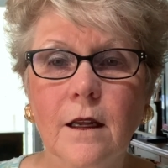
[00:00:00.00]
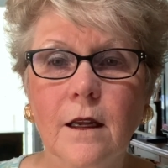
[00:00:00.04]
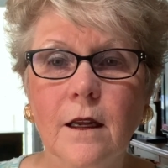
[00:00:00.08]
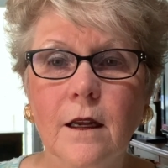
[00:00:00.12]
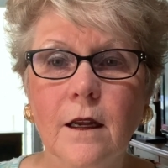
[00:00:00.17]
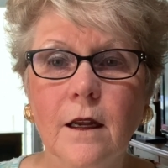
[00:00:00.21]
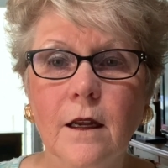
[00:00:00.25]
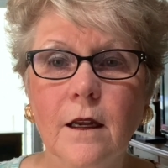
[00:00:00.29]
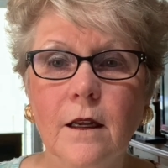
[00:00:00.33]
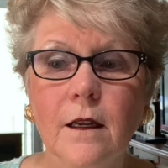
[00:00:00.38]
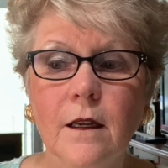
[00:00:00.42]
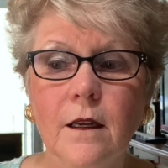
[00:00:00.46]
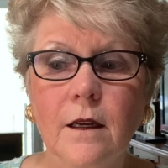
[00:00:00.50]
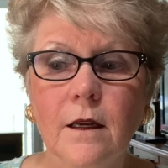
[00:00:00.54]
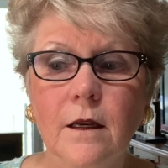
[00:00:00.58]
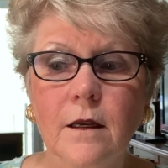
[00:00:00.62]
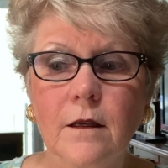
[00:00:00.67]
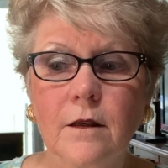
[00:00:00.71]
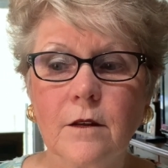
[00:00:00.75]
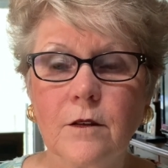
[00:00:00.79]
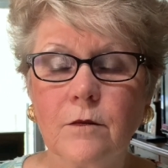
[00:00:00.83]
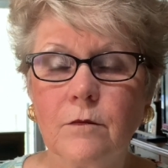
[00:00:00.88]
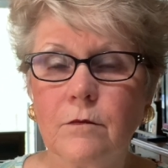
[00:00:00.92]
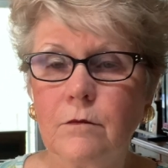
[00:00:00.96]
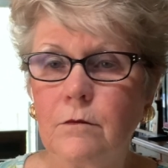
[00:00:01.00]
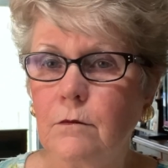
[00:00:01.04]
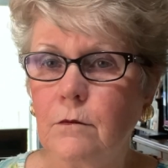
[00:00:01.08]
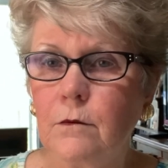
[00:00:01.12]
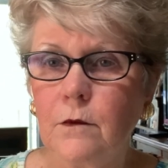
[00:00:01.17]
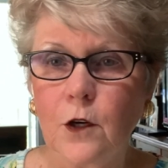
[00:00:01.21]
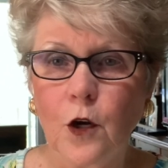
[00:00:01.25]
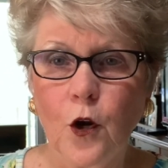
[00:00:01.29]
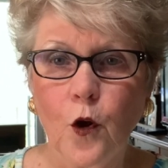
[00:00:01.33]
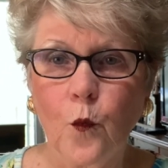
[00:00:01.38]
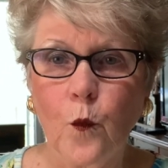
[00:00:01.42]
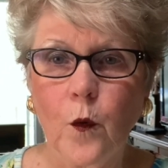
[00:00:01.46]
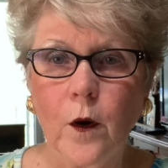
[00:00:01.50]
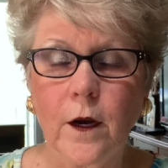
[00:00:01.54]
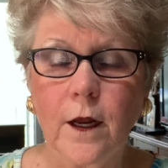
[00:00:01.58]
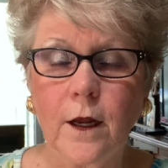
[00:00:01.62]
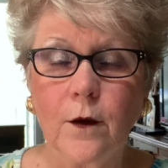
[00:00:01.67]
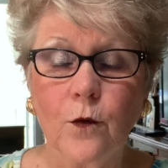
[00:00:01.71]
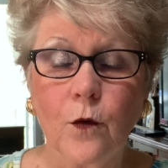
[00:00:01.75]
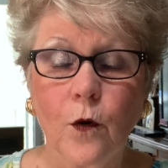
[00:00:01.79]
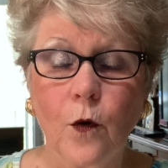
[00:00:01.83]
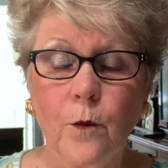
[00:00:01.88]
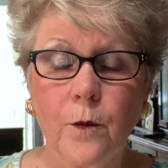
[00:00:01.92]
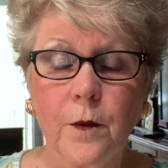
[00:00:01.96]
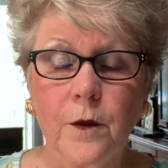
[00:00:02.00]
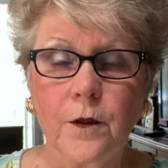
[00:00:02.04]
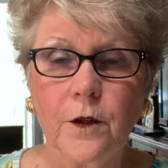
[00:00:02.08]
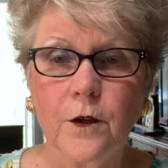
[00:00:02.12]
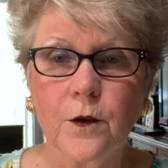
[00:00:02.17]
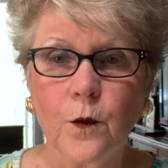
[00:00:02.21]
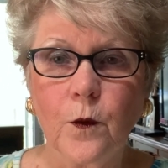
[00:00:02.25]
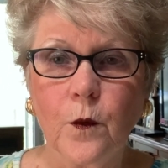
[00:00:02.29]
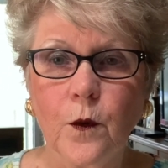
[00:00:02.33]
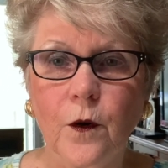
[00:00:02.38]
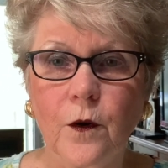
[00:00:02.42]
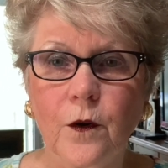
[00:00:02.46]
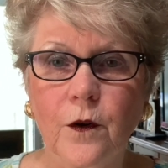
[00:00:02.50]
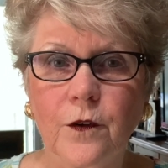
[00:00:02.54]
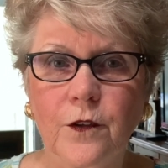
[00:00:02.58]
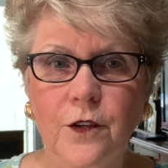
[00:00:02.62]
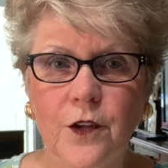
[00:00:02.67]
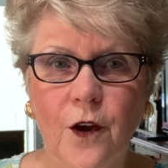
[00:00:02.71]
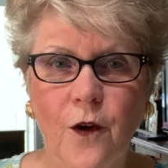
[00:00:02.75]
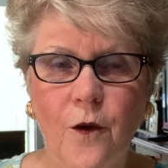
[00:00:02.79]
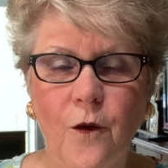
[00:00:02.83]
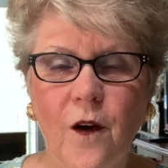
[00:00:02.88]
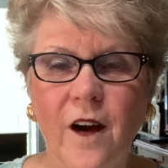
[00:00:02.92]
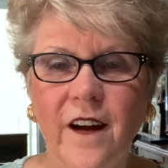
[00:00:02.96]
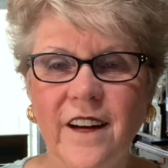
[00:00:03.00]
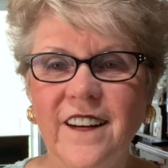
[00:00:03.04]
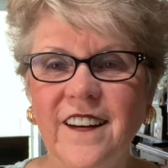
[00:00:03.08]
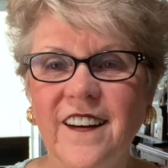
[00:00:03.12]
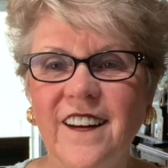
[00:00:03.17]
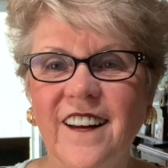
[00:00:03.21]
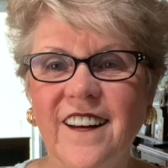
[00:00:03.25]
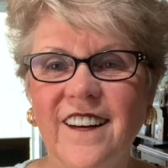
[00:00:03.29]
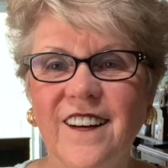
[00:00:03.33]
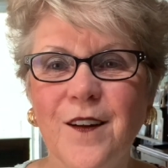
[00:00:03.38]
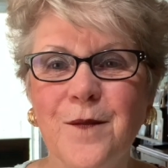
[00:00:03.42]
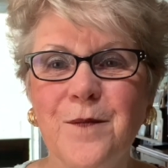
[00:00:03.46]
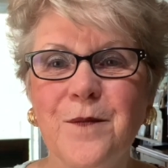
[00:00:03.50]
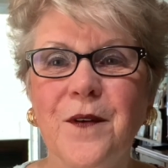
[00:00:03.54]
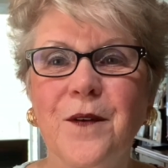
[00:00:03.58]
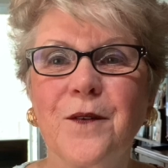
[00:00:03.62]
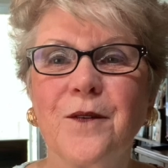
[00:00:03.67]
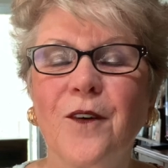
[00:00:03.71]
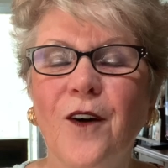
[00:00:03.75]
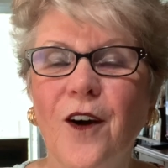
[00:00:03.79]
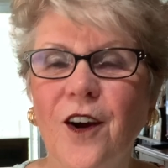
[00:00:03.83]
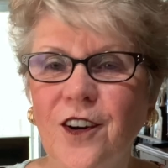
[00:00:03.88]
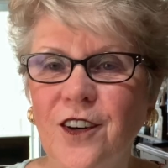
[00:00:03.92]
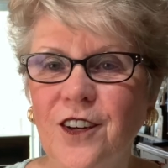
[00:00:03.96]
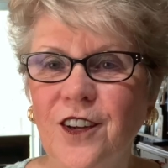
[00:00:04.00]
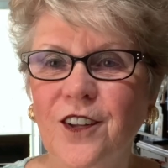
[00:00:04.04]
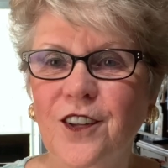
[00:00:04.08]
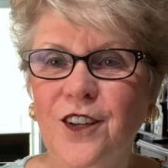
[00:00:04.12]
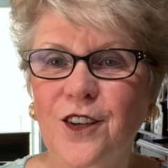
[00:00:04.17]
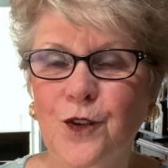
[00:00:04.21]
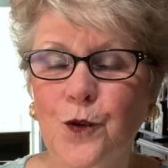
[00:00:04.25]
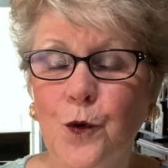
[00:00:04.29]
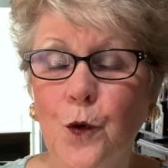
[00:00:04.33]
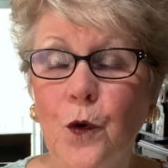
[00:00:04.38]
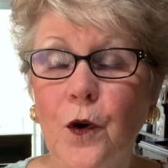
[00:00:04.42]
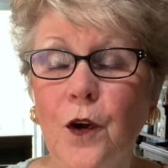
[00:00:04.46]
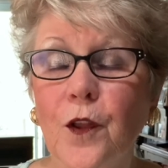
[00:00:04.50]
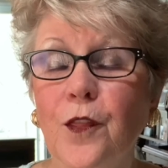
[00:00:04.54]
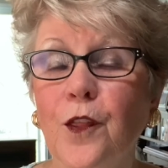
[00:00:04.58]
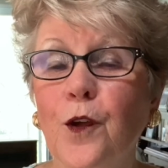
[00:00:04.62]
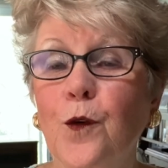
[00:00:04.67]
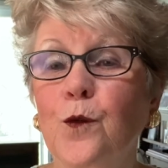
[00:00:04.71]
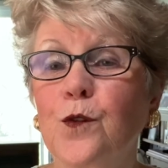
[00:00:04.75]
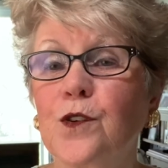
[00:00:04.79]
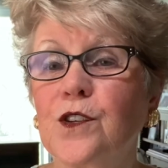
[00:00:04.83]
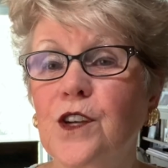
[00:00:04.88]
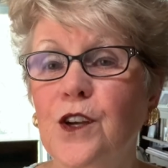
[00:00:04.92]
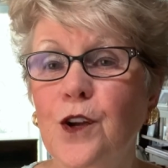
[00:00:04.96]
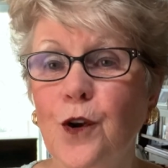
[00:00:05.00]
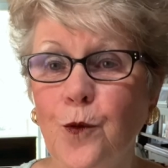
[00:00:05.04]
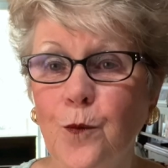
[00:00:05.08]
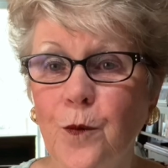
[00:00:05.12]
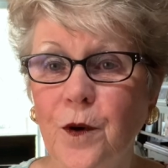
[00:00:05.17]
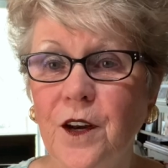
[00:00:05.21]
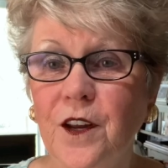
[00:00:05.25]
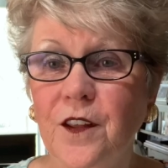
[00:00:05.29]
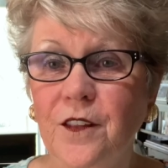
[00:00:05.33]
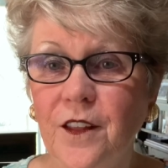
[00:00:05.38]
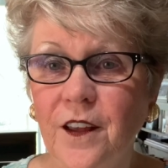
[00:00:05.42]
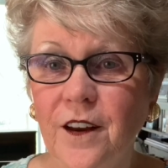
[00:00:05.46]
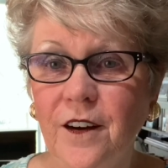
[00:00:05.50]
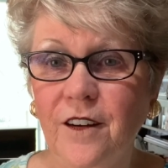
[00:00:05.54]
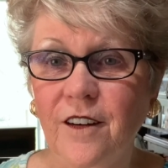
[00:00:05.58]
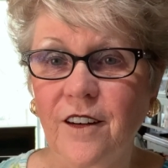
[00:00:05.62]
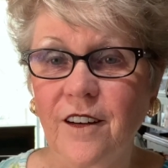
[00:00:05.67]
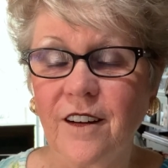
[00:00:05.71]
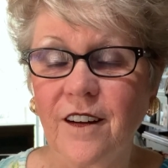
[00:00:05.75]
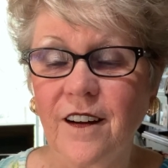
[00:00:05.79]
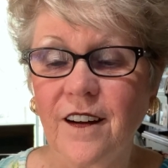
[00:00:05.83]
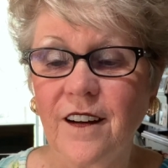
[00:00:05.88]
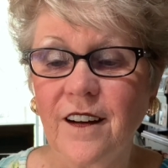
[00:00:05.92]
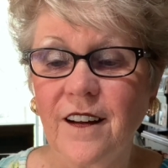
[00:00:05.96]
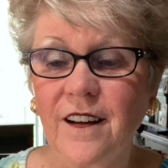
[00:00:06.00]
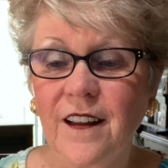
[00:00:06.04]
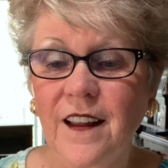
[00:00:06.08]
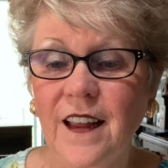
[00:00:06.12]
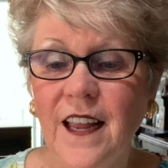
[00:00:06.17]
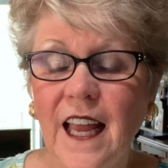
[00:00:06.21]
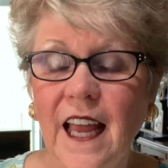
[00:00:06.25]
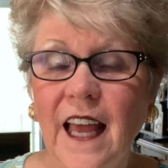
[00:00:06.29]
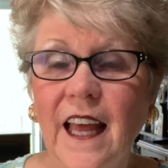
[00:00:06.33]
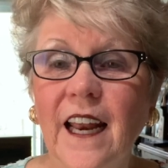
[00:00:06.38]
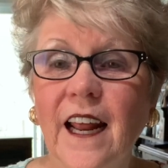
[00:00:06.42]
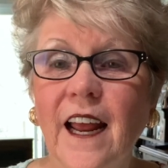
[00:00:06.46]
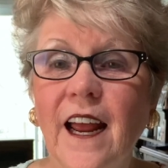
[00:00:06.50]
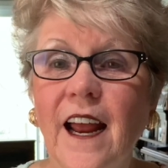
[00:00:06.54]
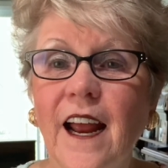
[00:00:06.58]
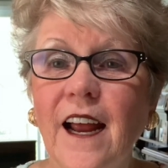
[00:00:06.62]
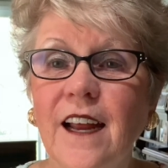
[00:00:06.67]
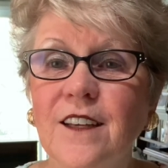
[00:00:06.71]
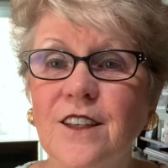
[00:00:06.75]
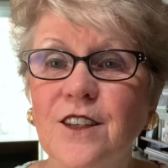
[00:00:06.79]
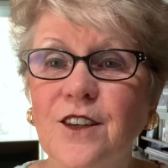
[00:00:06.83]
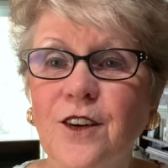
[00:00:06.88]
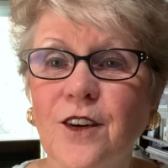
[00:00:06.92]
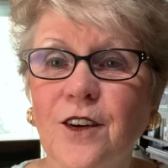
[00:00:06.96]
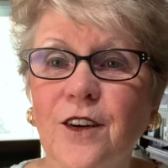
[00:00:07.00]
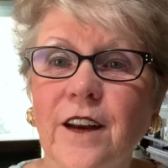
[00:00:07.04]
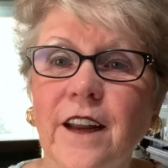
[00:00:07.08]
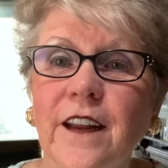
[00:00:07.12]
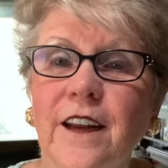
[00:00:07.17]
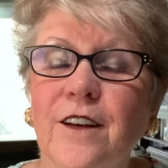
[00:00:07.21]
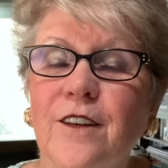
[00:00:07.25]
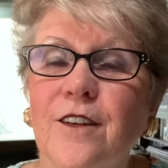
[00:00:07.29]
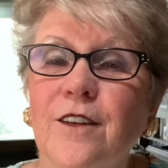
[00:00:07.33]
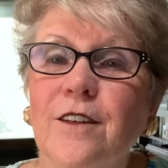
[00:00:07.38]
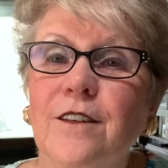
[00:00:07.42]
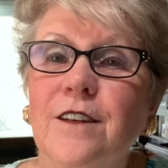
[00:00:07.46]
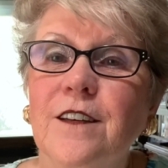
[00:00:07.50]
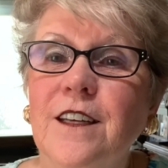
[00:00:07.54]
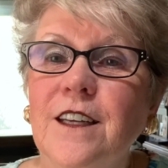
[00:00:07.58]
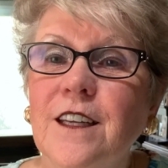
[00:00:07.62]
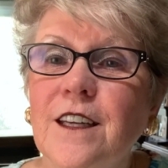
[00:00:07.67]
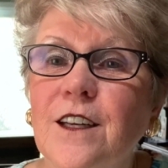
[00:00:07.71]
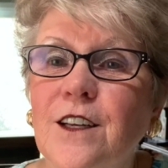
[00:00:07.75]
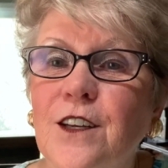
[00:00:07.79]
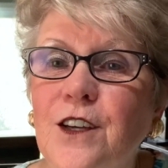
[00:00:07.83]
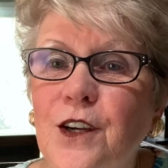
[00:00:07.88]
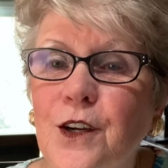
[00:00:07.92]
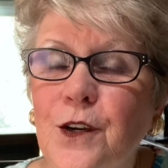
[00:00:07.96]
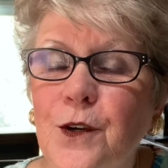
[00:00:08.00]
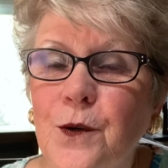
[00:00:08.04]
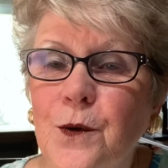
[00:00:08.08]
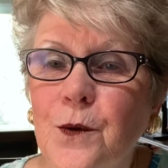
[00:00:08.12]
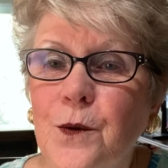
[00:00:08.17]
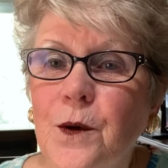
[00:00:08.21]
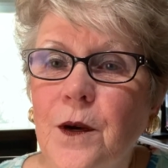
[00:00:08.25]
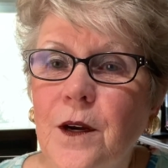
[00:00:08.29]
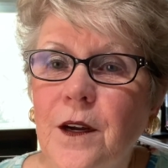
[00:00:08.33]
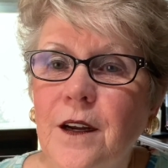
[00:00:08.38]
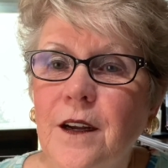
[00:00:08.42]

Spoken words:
And no one opened the door, so I got up and walked to the door, and there was nobody there. And I asked her later, did you